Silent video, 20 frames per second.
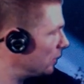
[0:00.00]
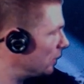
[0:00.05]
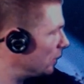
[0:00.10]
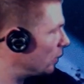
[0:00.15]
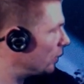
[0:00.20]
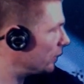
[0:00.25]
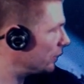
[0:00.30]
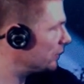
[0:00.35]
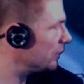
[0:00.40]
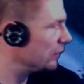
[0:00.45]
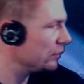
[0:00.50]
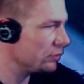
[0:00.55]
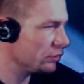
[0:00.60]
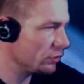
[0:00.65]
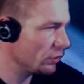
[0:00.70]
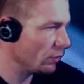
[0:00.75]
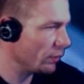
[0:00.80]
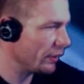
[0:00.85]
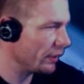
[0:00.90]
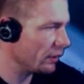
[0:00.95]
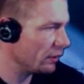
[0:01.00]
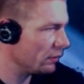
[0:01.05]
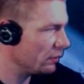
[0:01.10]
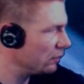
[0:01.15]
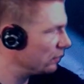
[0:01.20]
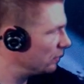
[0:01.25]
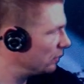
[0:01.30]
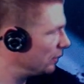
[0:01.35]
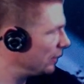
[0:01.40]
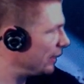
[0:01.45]
Oh, it's showing.
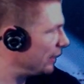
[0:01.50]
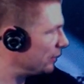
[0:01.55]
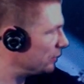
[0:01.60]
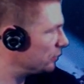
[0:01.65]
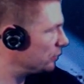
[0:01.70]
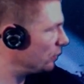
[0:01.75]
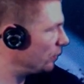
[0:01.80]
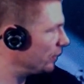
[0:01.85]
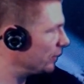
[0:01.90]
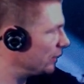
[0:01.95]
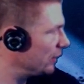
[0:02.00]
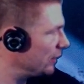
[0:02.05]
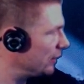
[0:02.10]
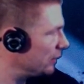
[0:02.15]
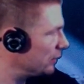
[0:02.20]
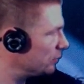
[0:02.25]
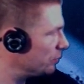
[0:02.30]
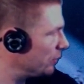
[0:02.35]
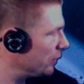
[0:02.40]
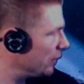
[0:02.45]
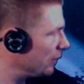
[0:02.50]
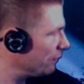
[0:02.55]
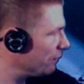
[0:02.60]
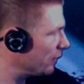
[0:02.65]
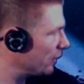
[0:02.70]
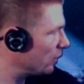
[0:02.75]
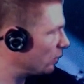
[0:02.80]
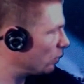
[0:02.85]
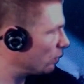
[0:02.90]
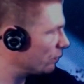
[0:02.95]
Yeah, it's showing this. But now if
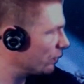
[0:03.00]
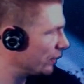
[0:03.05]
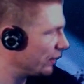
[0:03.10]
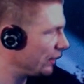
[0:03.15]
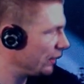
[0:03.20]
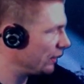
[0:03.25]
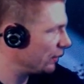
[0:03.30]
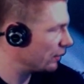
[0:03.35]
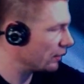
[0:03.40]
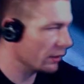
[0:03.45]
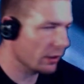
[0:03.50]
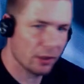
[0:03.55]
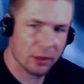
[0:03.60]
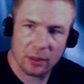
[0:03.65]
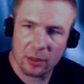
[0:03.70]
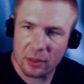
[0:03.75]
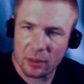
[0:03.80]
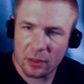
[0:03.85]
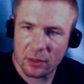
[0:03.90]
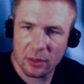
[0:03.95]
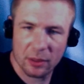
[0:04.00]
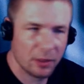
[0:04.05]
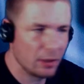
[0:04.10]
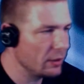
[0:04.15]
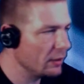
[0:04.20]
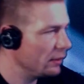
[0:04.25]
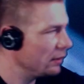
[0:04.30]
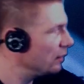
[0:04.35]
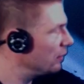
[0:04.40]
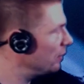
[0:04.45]
I go over here,
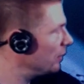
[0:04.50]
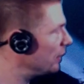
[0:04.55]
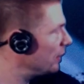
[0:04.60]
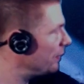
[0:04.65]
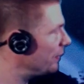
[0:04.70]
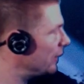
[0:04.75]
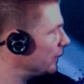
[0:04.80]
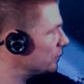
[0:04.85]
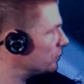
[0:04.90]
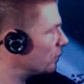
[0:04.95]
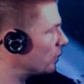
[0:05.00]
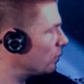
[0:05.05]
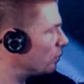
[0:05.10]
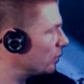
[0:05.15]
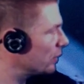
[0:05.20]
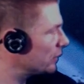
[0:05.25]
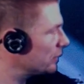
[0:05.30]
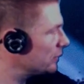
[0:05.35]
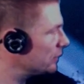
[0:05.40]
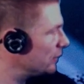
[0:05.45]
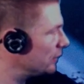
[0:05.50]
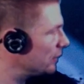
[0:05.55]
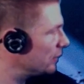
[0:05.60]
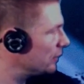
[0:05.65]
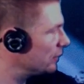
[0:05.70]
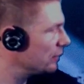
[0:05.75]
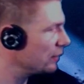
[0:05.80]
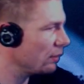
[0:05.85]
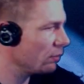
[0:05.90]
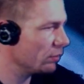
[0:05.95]
yeah, that's what I want to see.
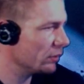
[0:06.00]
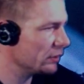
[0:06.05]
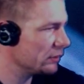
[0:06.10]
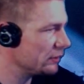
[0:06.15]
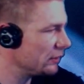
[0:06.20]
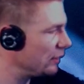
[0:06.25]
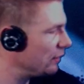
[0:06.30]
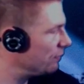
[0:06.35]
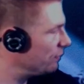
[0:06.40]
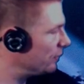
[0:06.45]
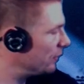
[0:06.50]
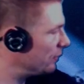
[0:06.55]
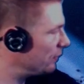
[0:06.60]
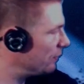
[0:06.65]
I want to see if